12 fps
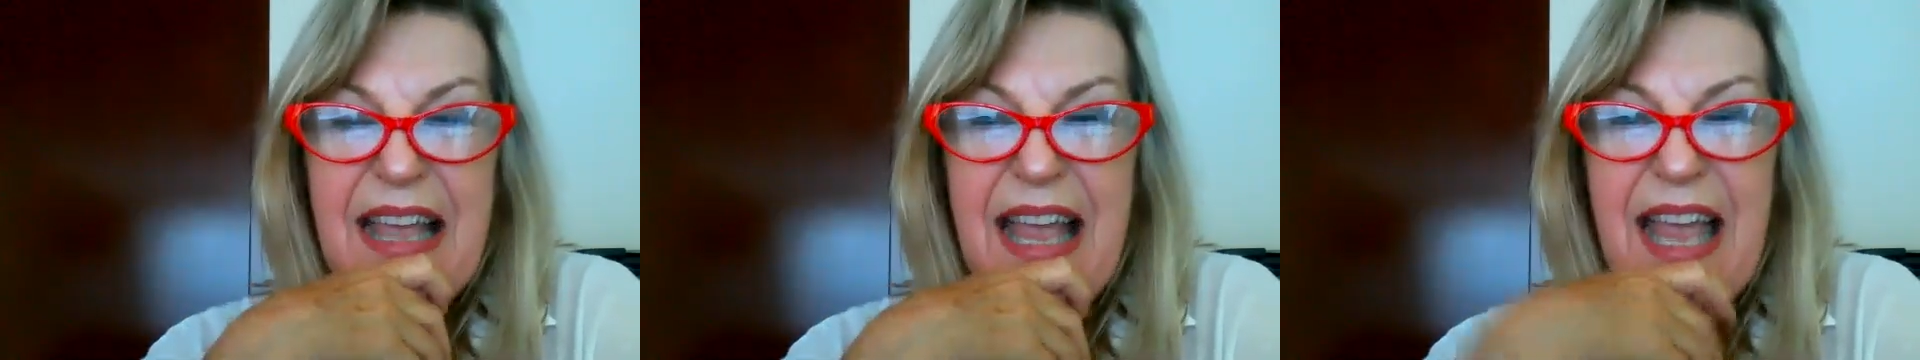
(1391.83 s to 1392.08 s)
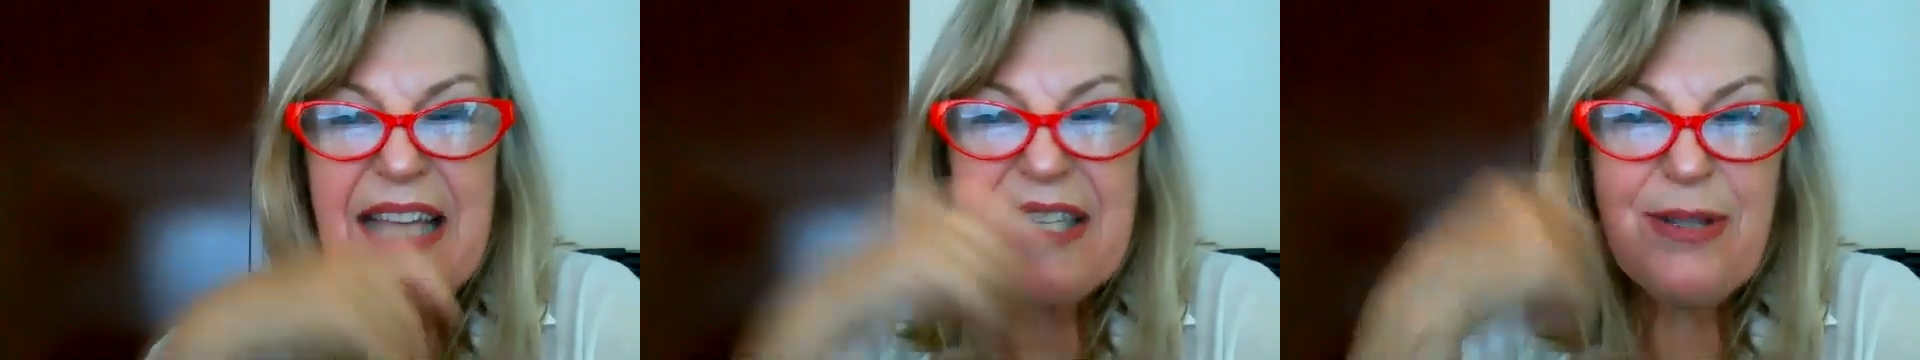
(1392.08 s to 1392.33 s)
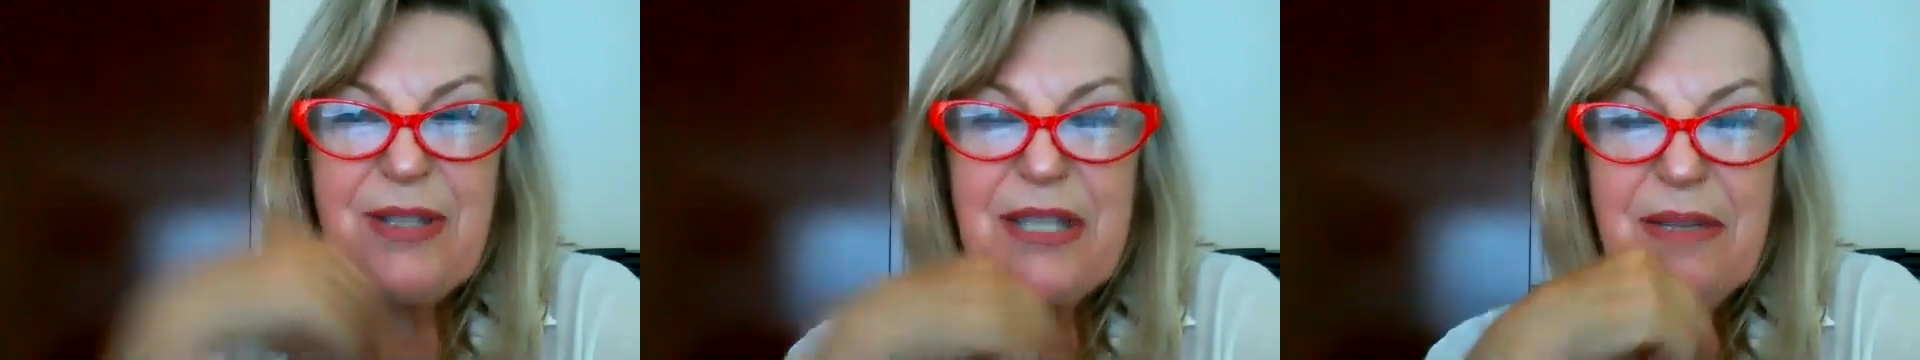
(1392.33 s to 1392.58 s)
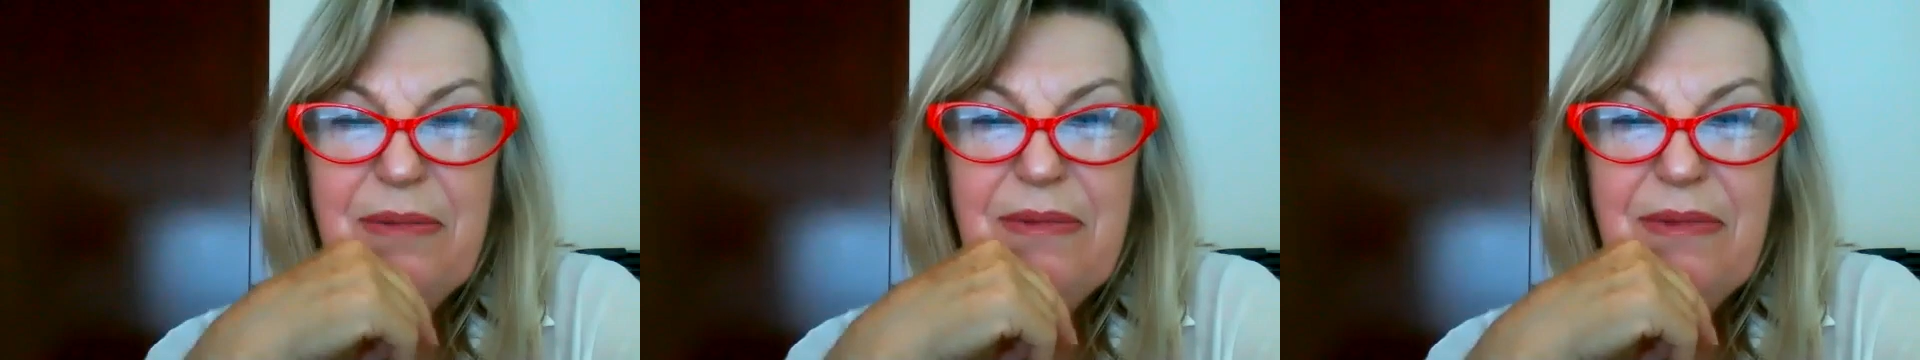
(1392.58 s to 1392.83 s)
"Hey,
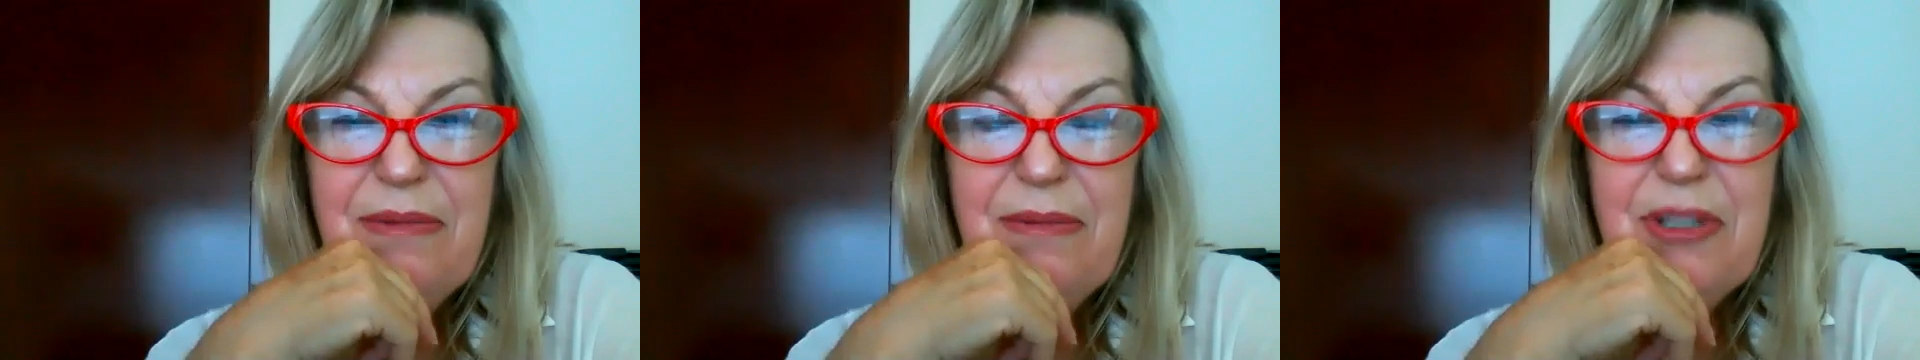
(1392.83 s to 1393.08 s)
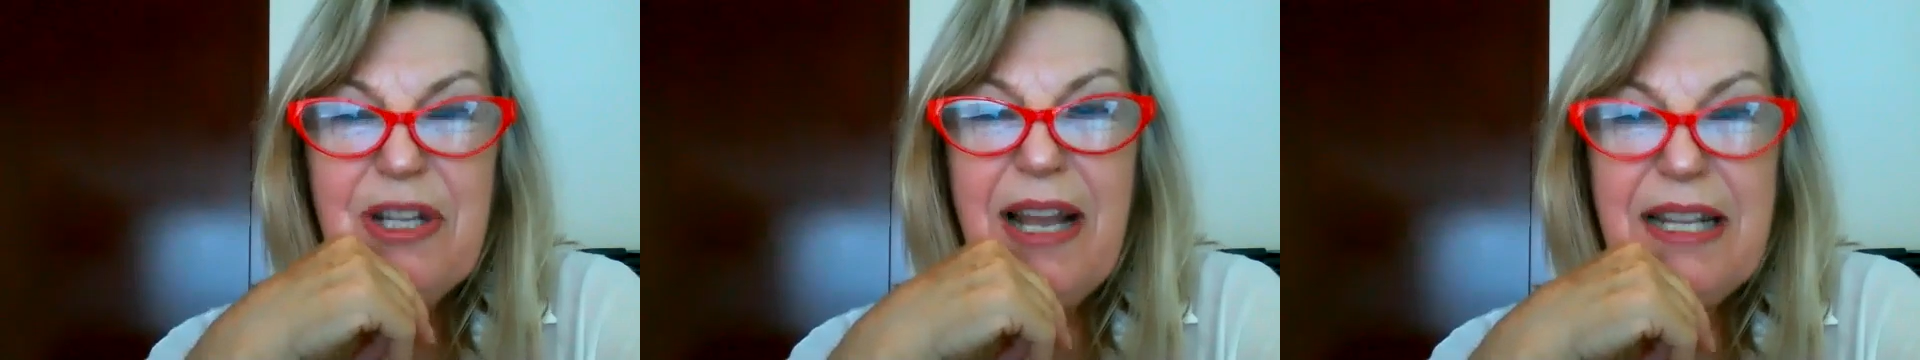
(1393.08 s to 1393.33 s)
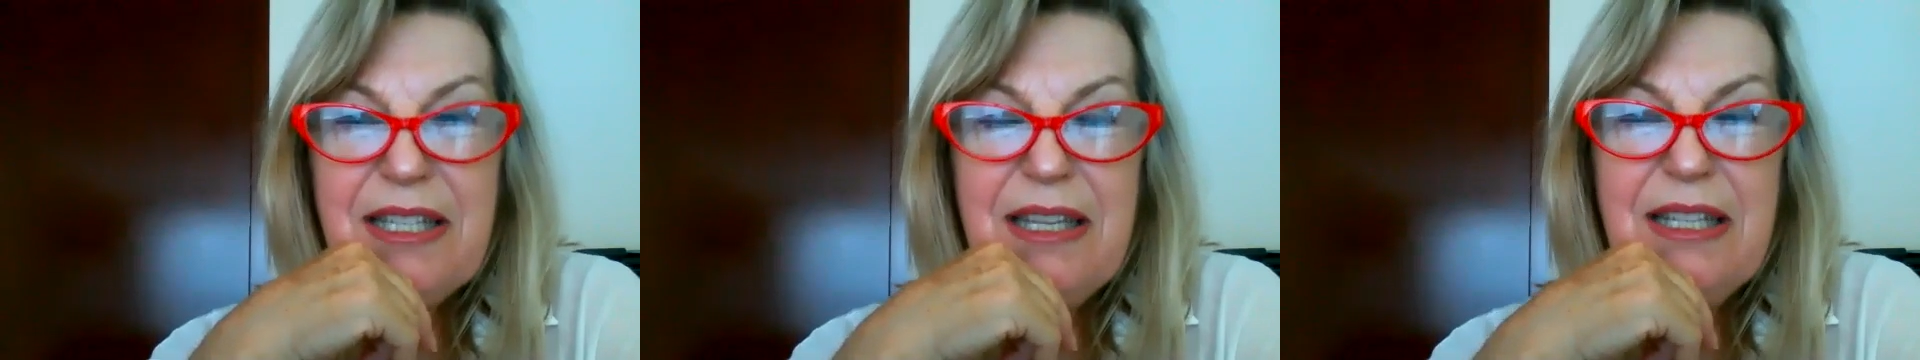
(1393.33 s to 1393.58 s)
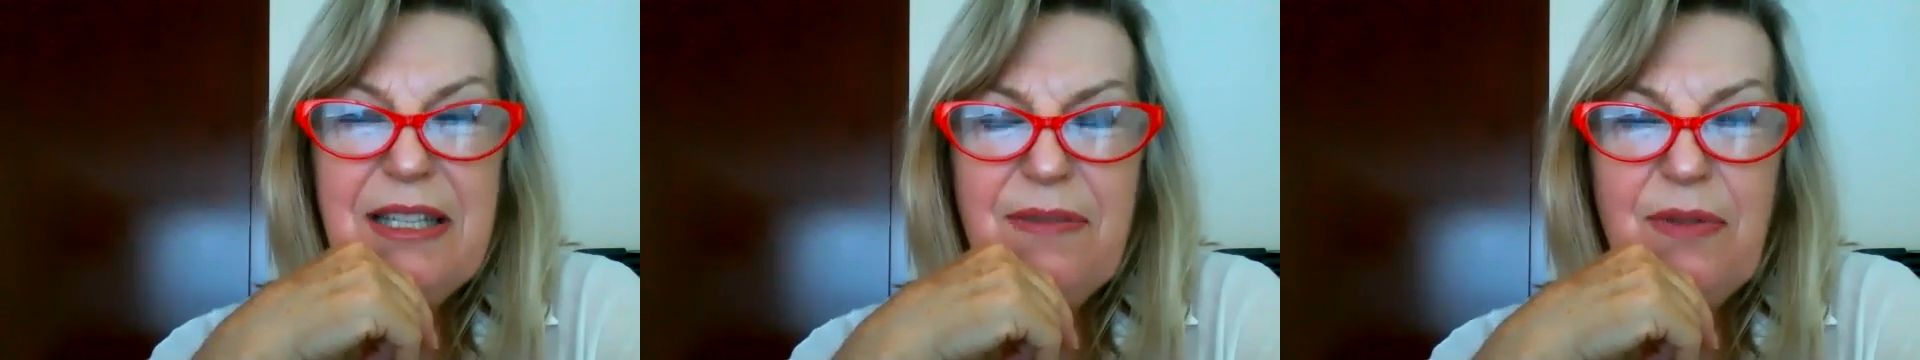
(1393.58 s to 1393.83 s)
Susan, would you like to
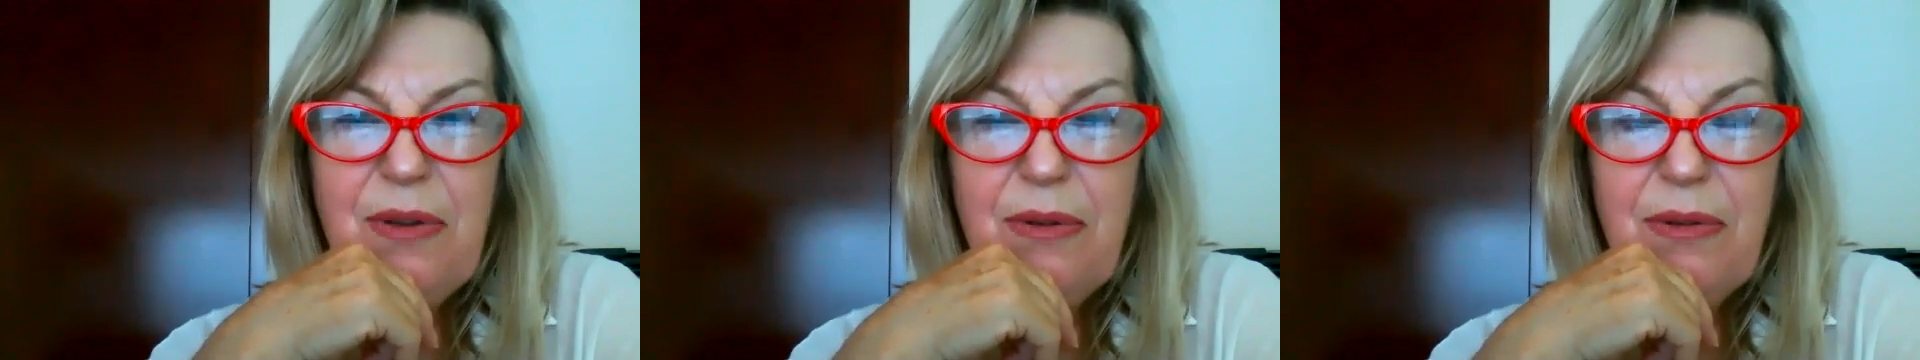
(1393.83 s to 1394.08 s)
interview?"